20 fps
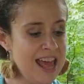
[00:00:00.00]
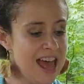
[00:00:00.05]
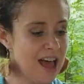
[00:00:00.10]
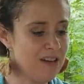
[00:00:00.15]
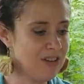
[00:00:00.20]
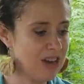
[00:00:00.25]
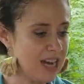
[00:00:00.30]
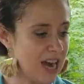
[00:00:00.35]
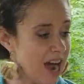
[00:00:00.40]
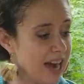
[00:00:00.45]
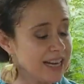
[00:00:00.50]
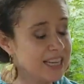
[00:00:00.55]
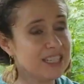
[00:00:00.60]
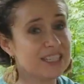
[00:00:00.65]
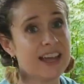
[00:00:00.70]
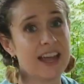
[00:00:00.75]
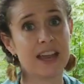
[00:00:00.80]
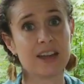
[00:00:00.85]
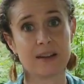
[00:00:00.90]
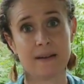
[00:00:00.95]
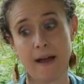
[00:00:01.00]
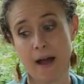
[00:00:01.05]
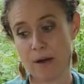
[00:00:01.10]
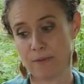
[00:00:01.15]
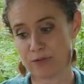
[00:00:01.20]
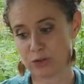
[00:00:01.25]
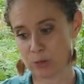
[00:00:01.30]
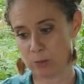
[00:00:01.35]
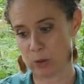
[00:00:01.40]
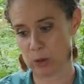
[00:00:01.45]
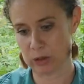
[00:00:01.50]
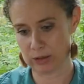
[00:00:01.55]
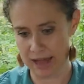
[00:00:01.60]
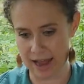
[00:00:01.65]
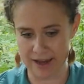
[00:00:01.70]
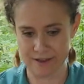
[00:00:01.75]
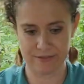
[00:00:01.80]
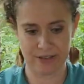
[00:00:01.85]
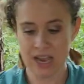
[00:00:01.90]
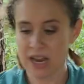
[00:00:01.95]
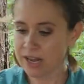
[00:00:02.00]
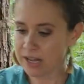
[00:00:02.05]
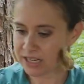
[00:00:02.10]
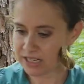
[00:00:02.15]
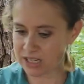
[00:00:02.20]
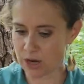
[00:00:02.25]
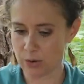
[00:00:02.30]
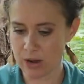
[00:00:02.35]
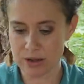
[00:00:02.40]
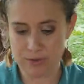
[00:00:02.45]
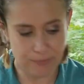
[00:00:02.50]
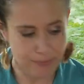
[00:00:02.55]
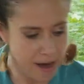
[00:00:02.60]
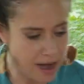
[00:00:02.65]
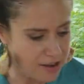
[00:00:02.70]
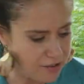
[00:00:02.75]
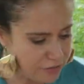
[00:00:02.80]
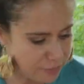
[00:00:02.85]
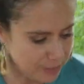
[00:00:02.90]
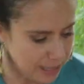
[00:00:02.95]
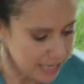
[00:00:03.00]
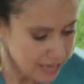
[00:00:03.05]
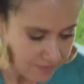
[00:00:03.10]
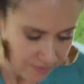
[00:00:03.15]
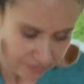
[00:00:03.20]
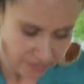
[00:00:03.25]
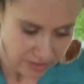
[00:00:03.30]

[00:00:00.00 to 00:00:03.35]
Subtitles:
have a nice and comfortable life. So in front of me,